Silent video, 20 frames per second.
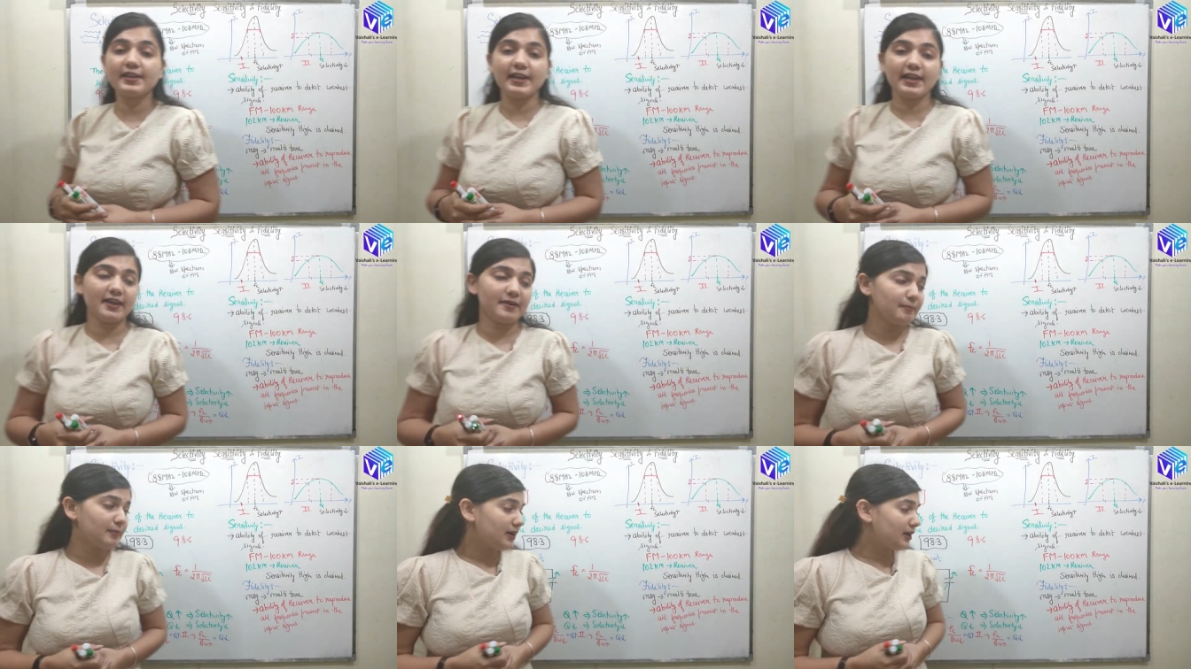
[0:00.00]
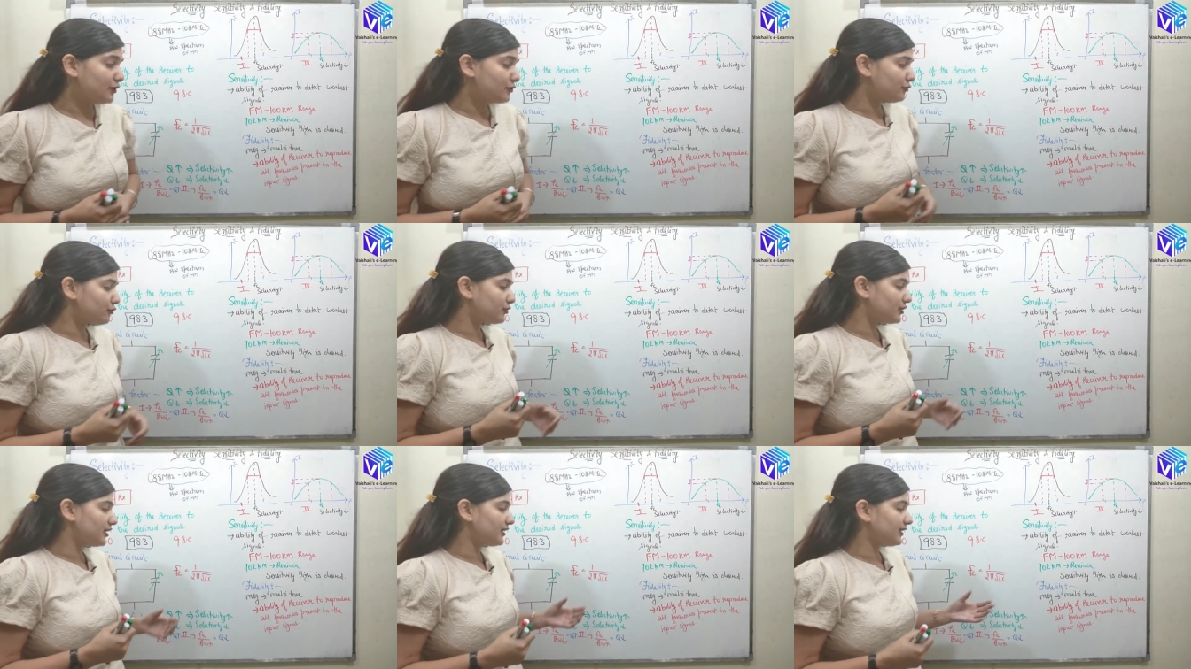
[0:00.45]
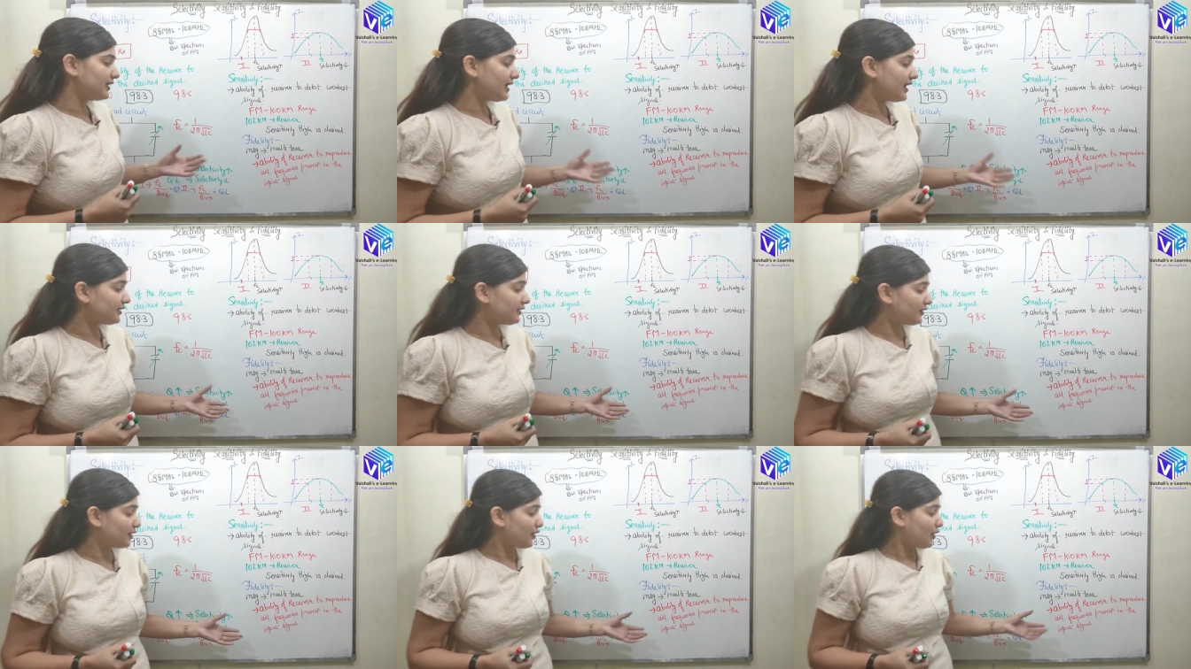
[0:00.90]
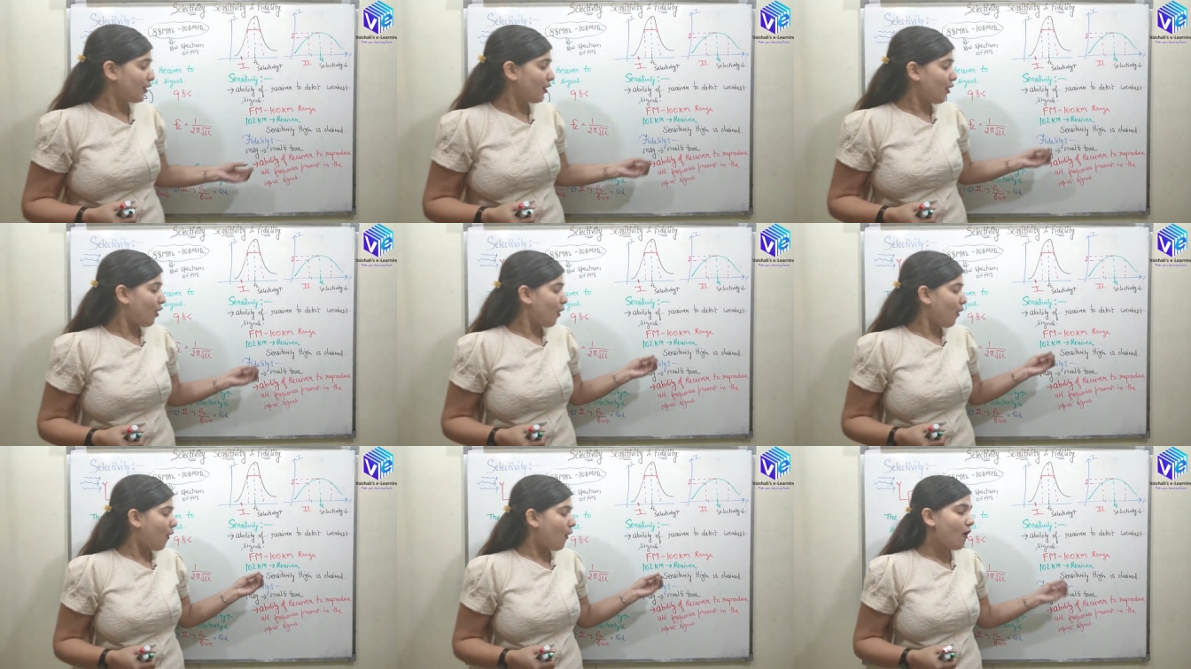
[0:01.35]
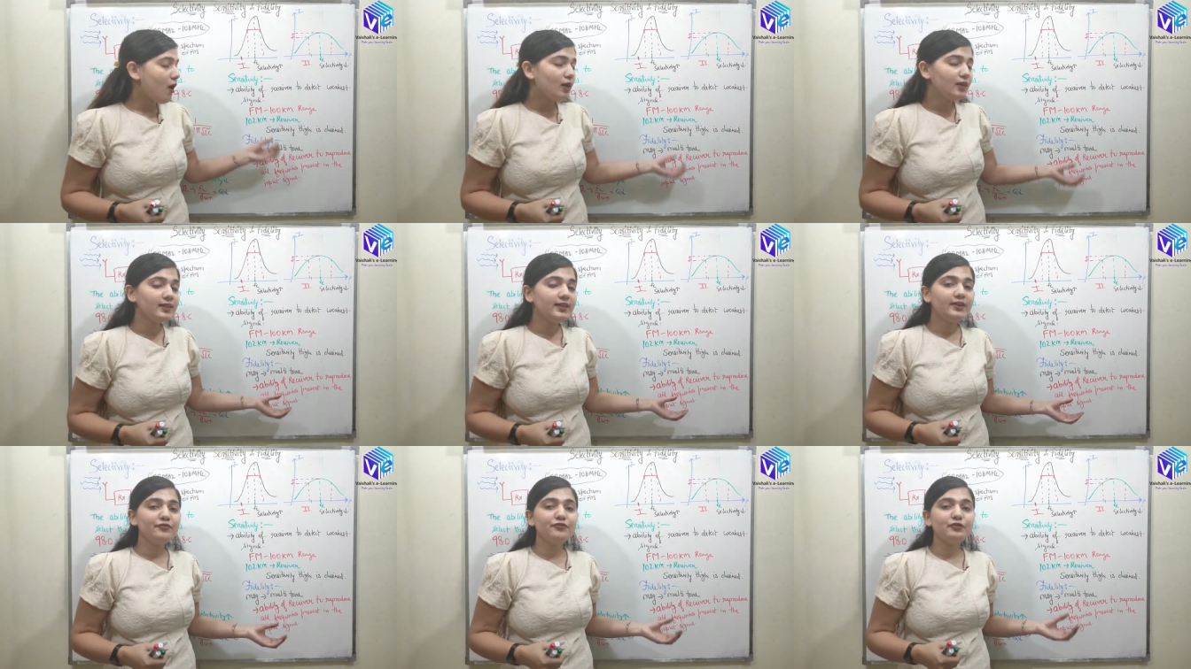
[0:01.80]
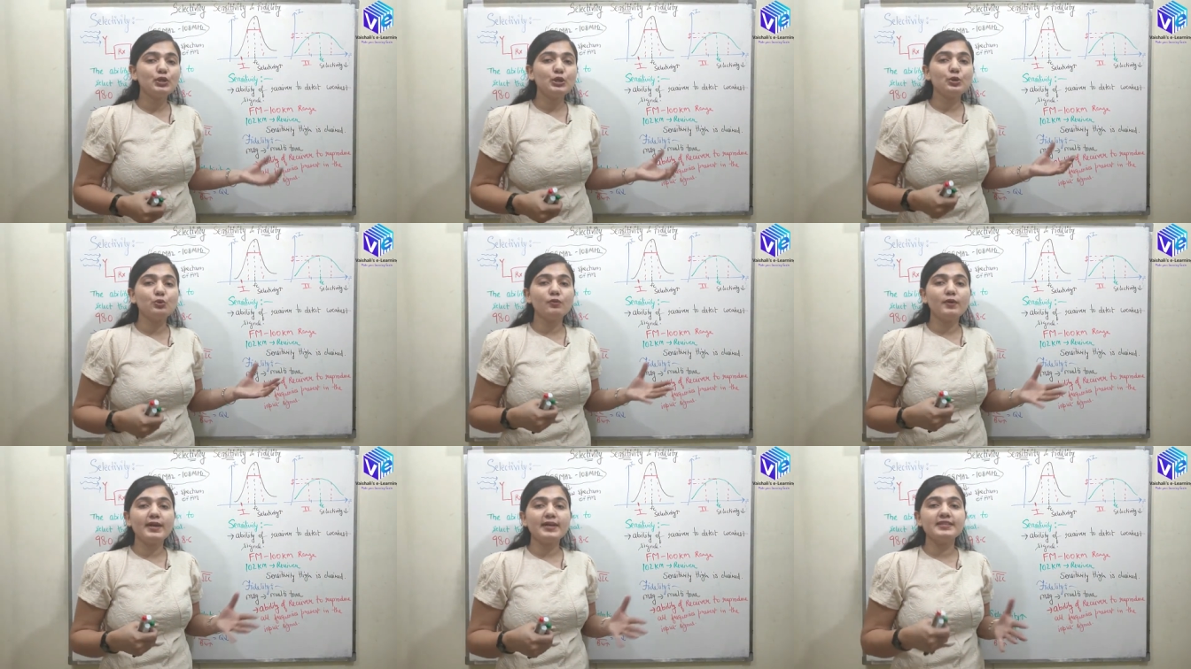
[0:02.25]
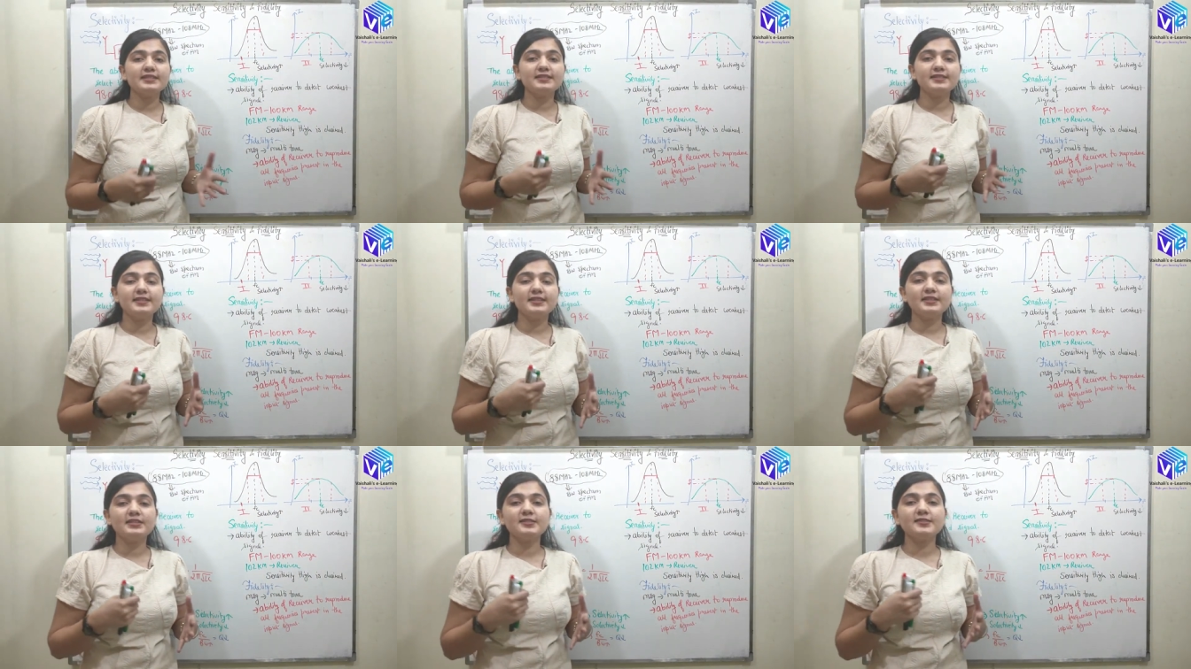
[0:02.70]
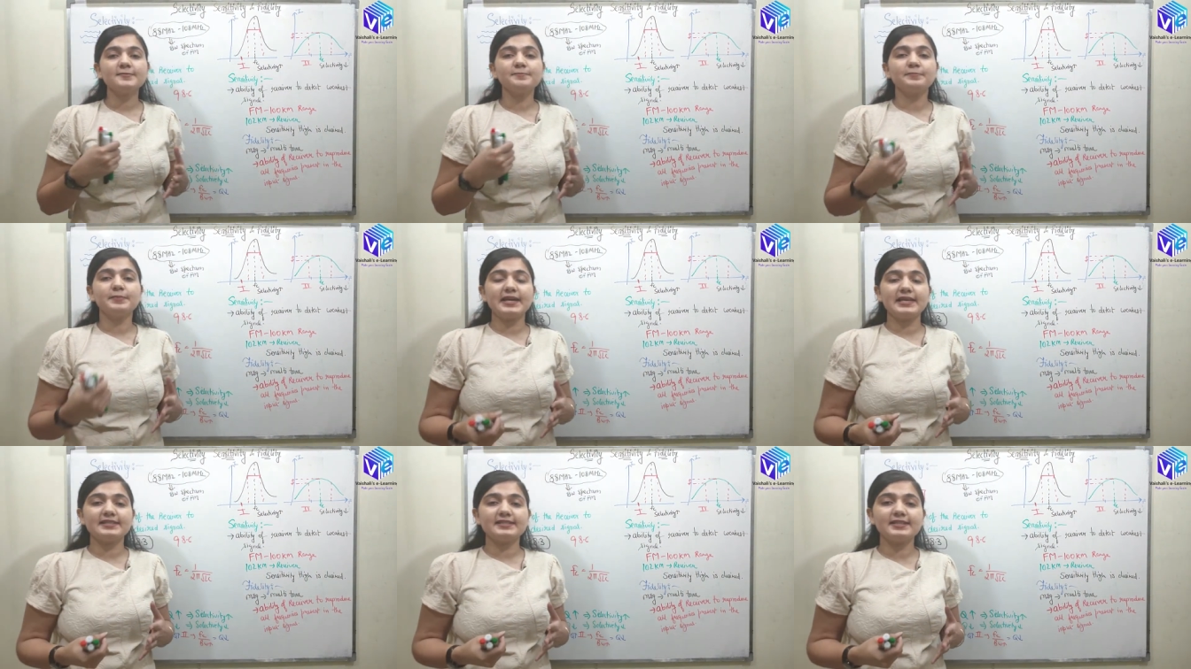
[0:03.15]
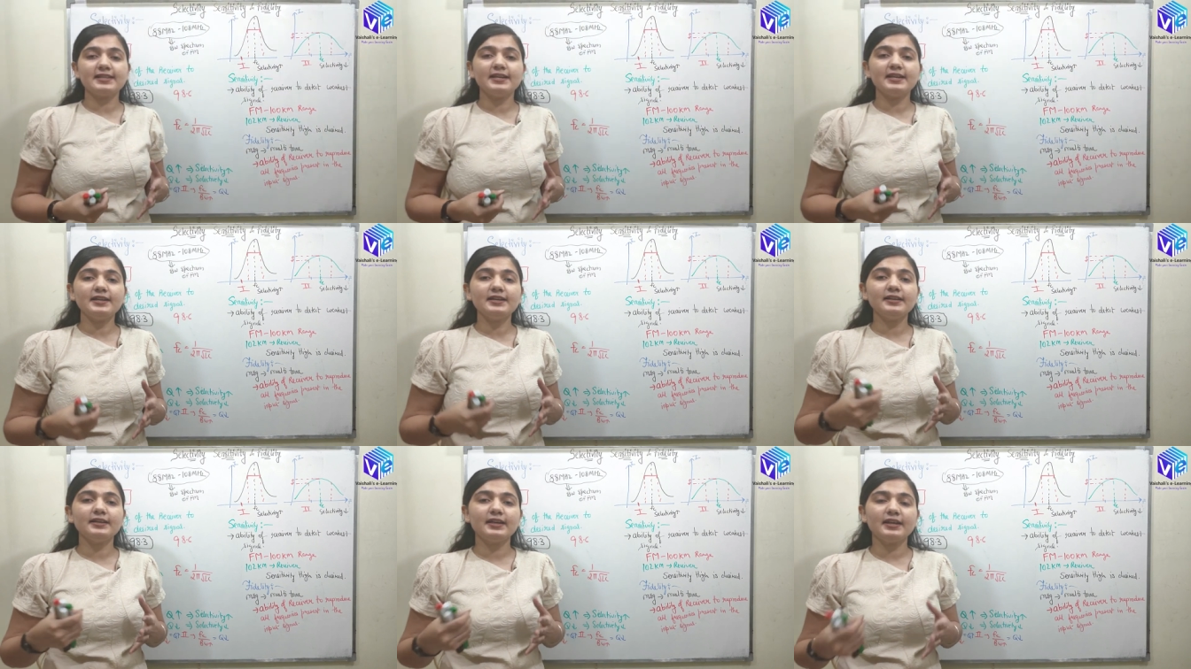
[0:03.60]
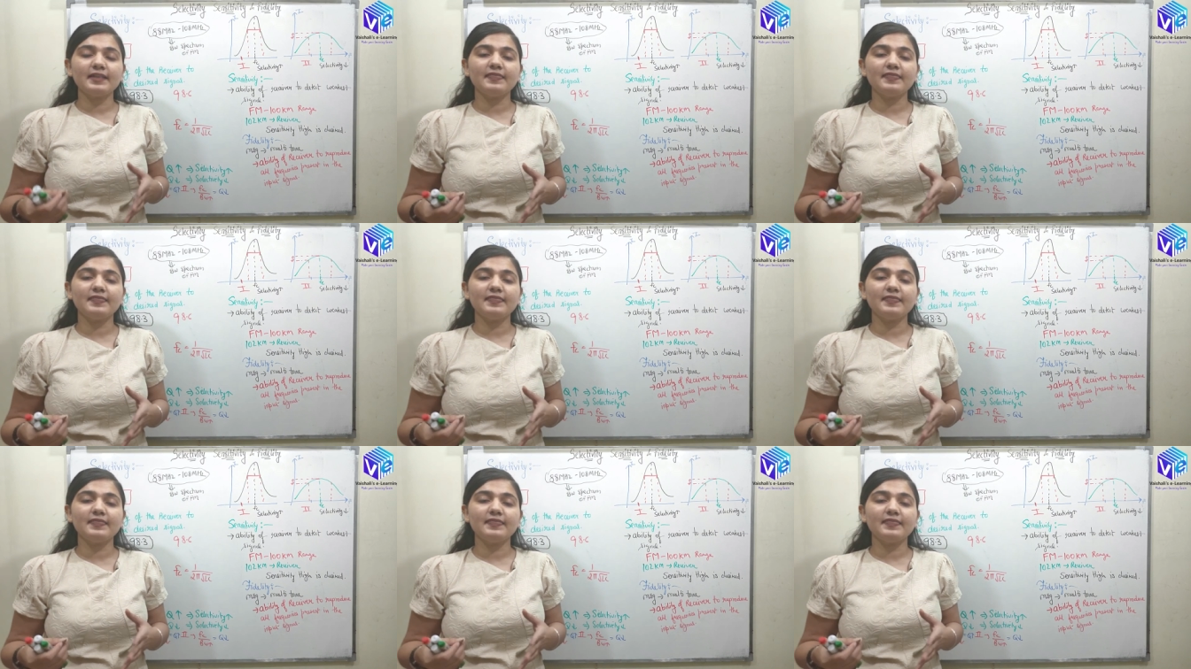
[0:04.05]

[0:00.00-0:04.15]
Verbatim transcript: able to detect all the frequencies present